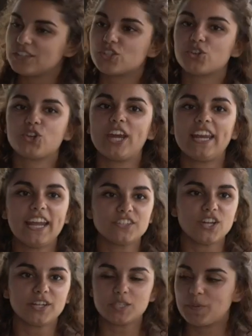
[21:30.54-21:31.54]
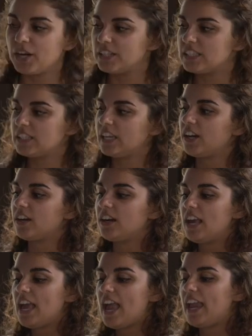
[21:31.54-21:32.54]
So great hands-on experiences here,
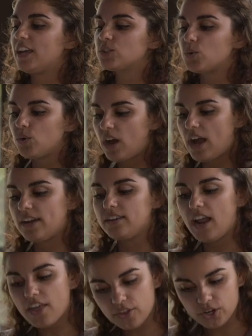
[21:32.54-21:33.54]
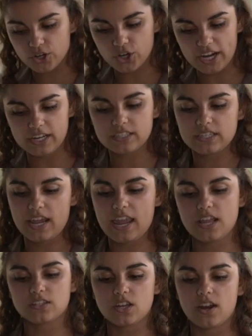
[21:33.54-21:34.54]
and another great
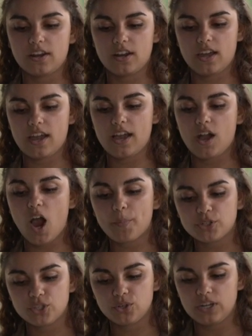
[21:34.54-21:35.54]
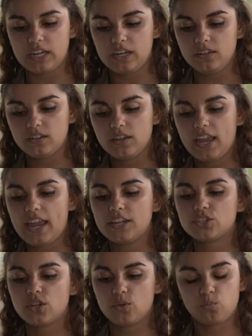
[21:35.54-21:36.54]
hands-on uh, opportunity,
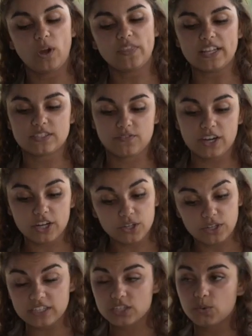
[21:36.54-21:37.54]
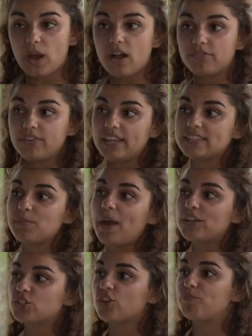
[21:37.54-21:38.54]
and one that's very unique to Guelph, is the
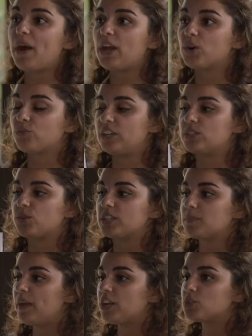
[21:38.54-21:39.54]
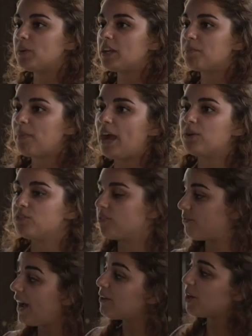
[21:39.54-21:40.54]
Bachelor of Bioresource Management pound,
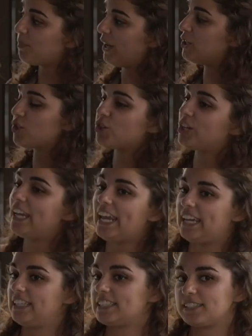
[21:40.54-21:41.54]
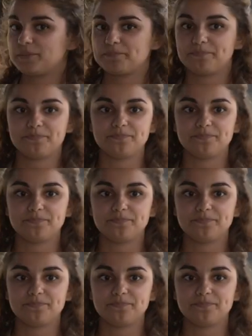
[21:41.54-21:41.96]
found on page 38.